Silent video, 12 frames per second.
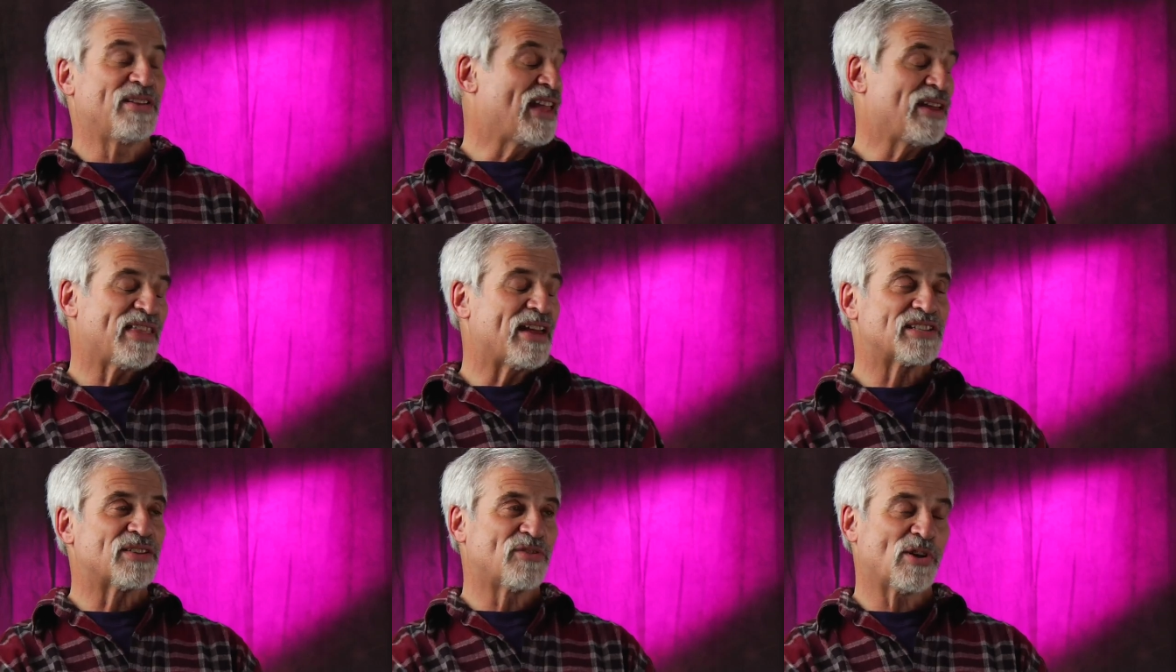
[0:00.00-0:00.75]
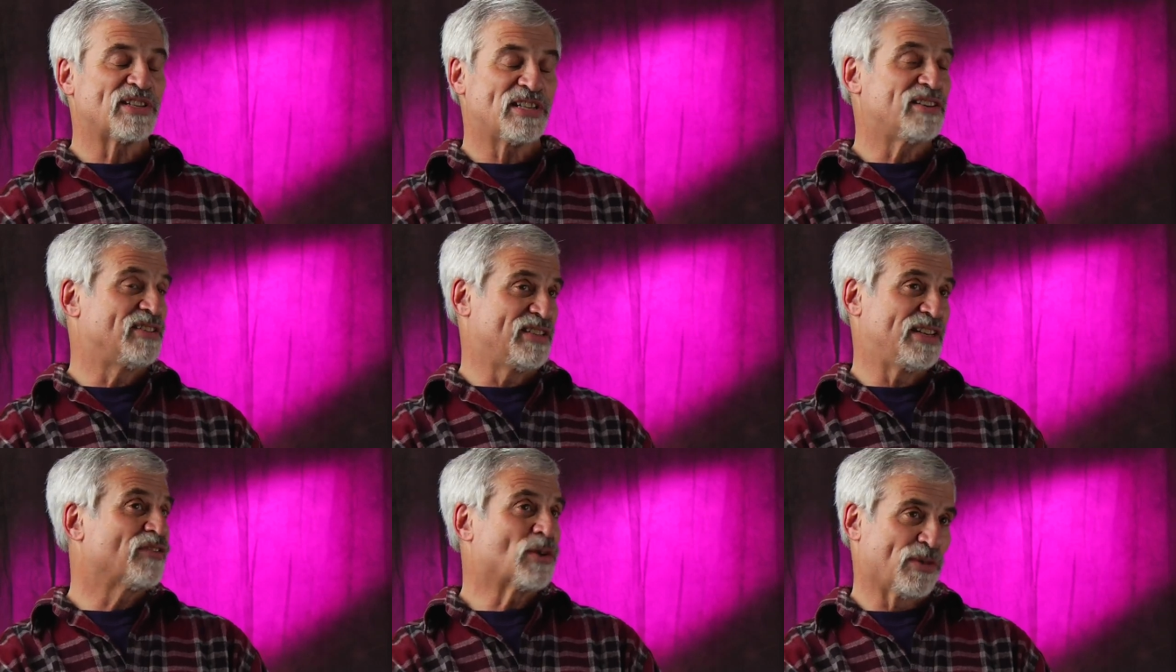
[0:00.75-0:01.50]
And that, that's a very
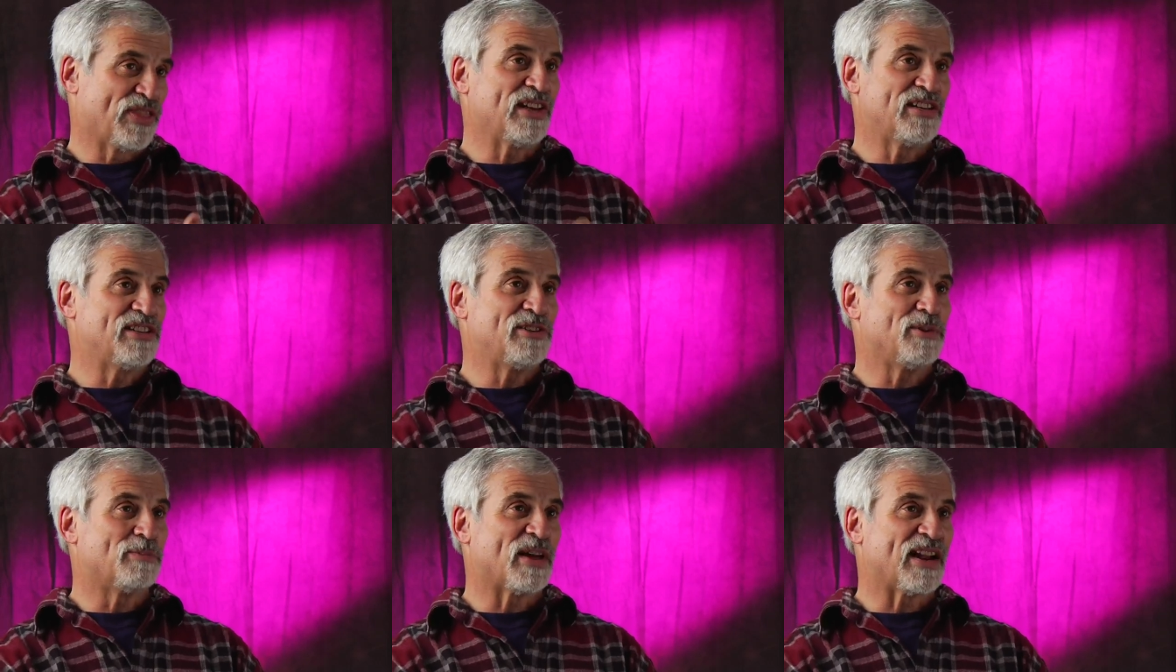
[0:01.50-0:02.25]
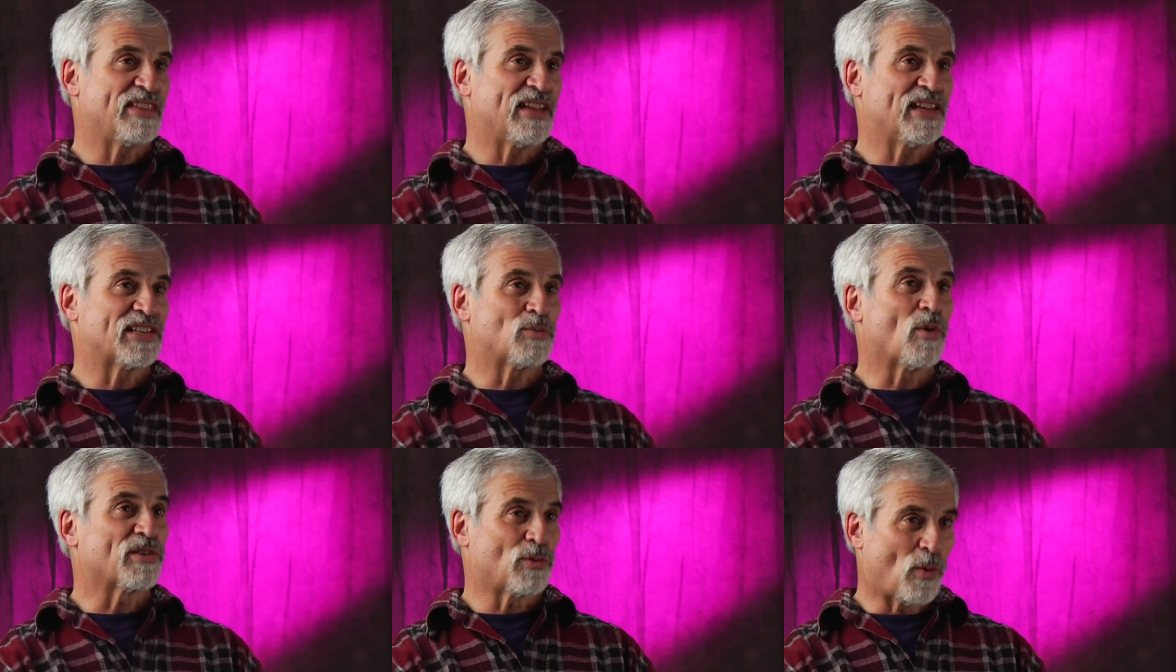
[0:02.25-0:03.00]
difficult thing to do, but I think it's
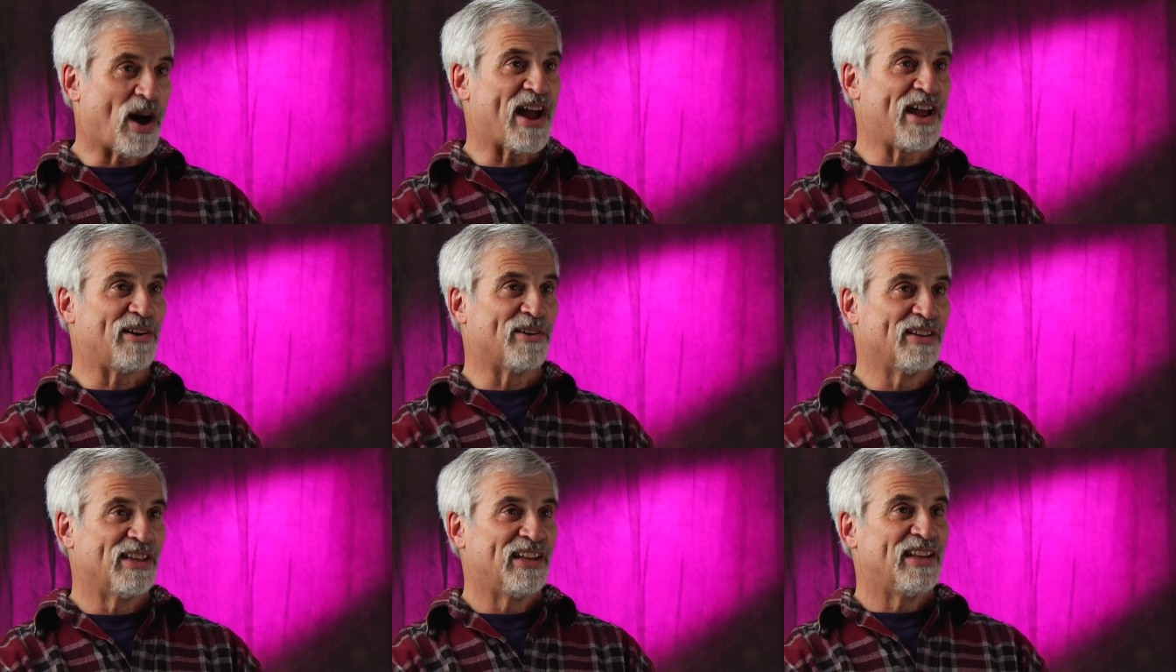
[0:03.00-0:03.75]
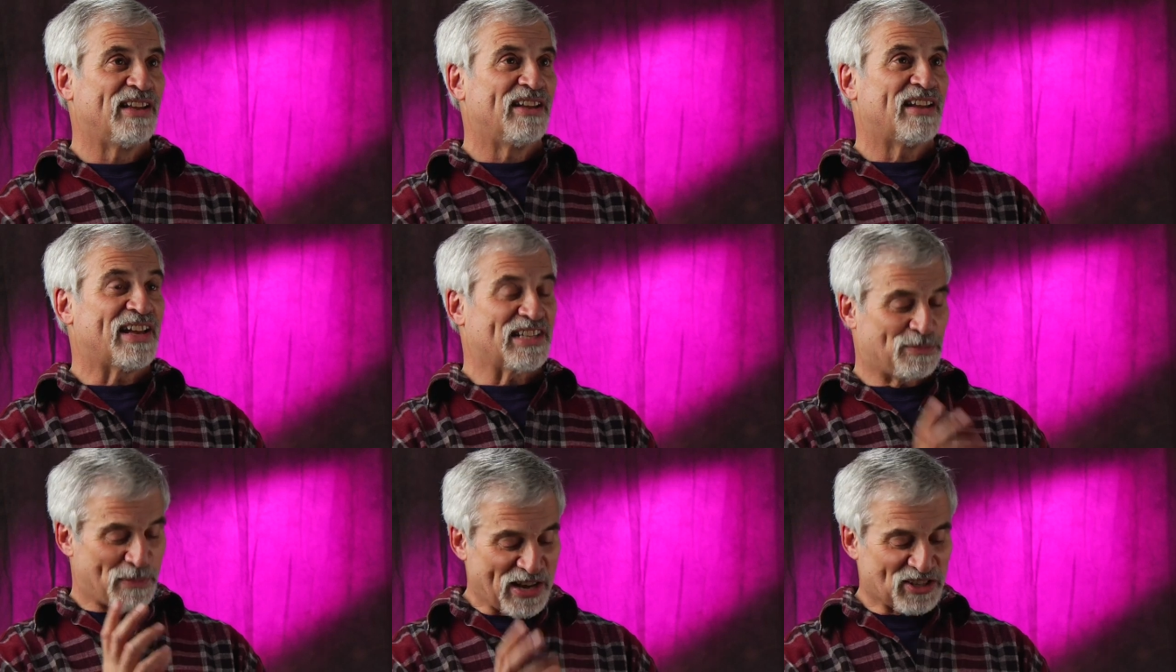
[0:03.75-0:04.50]
worthwhile,
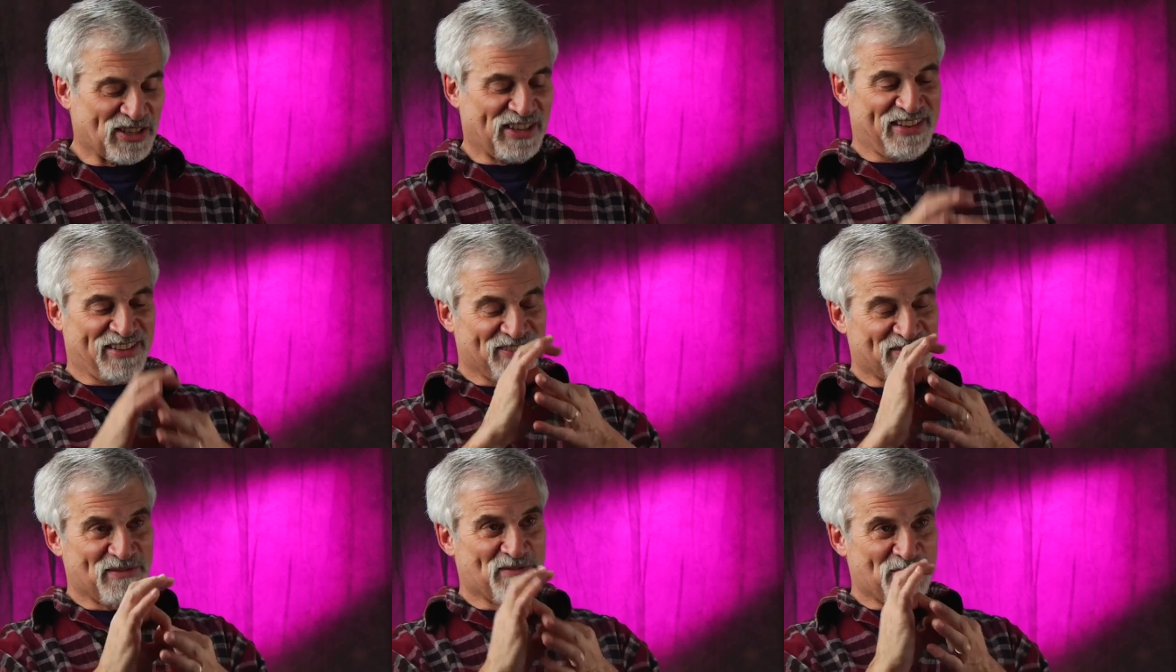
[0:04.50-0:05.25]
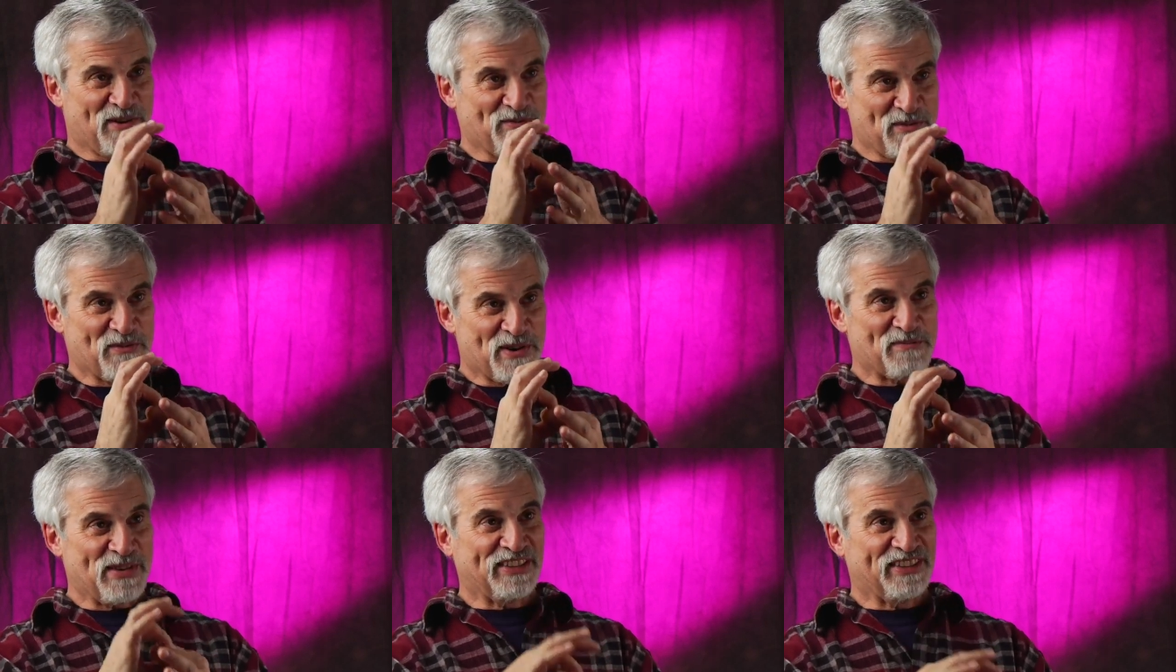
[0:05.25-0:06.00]
especially when we want
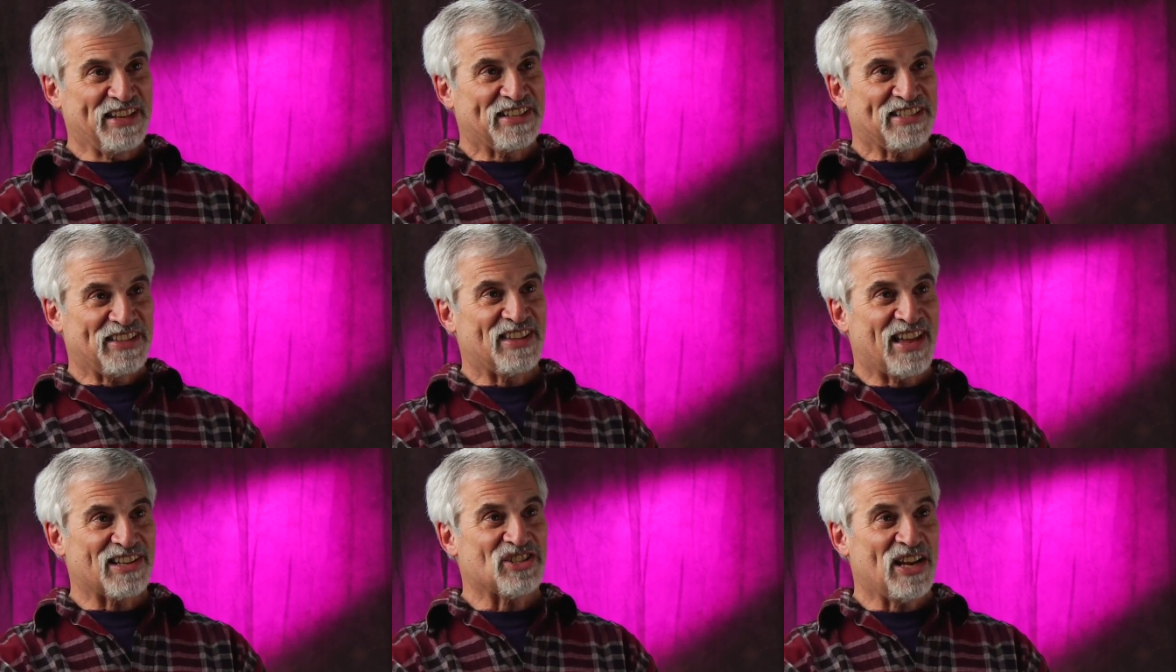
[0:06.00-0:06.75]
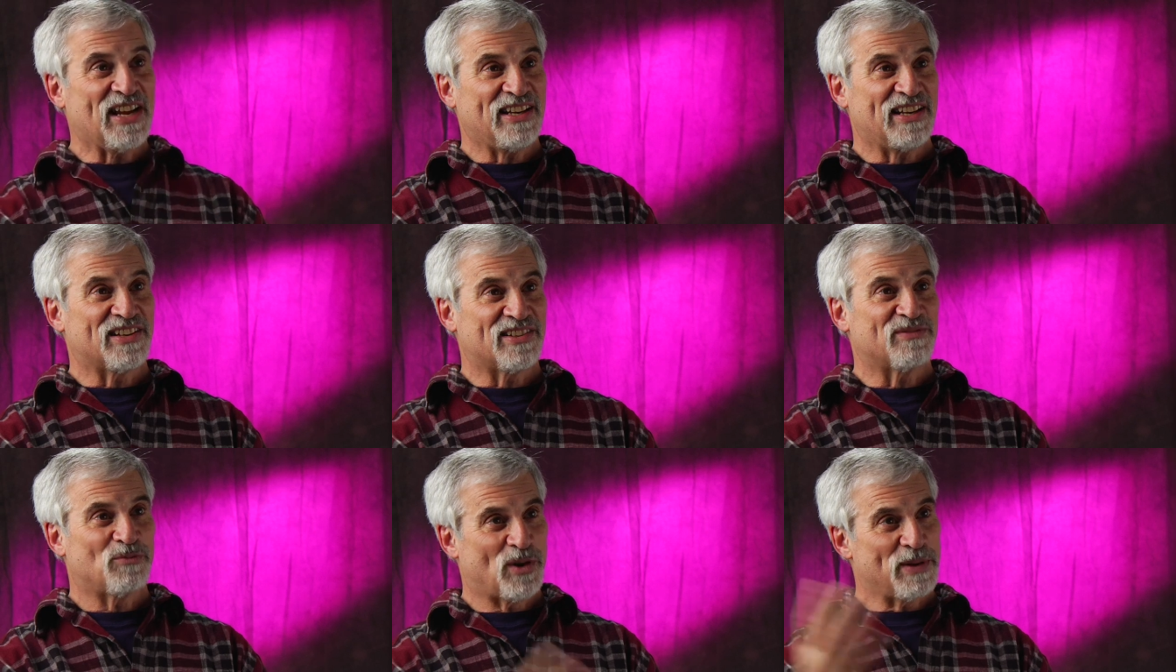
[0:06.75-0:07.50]
to be links in that chain and
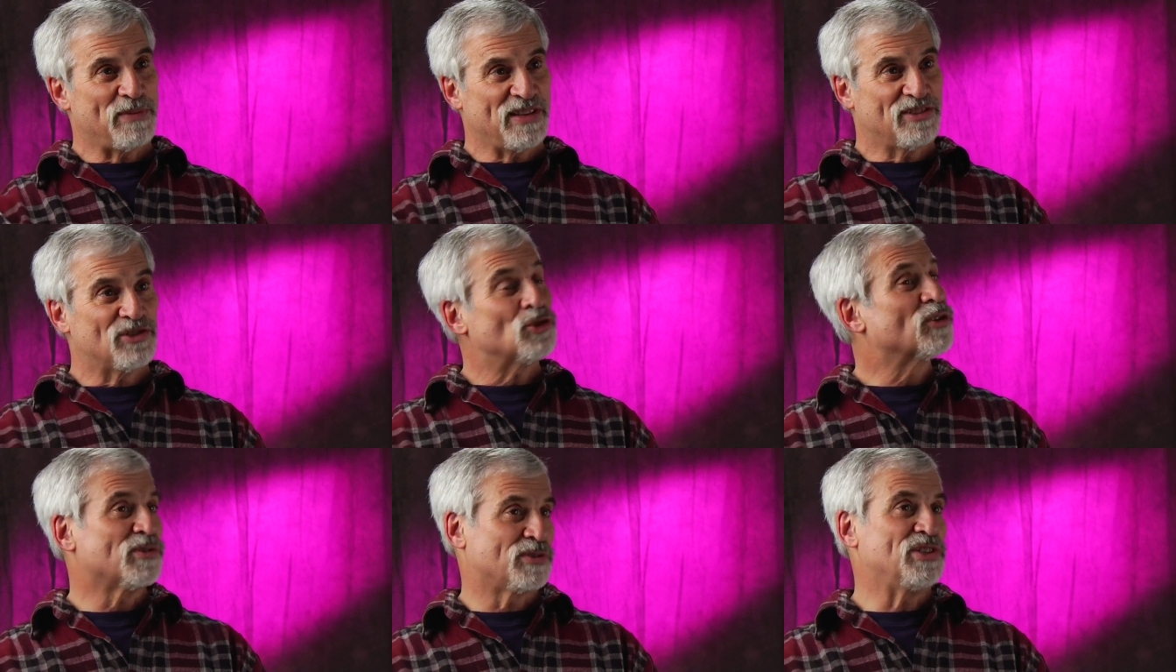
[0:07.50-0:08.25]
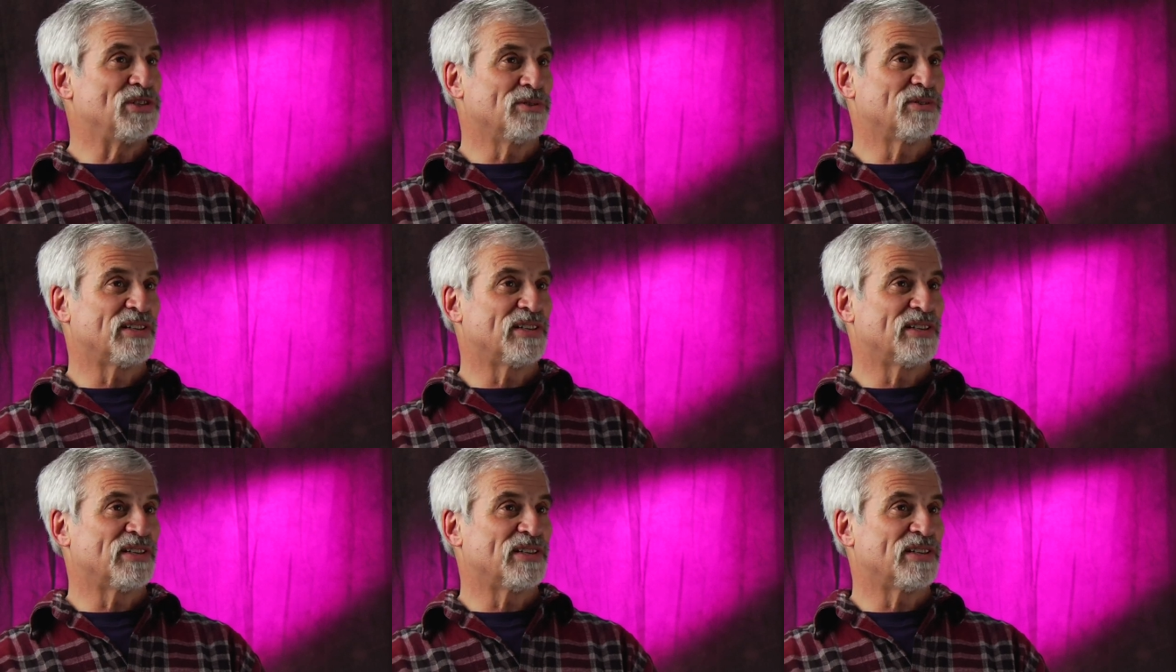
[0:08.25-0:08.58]
want to be true to.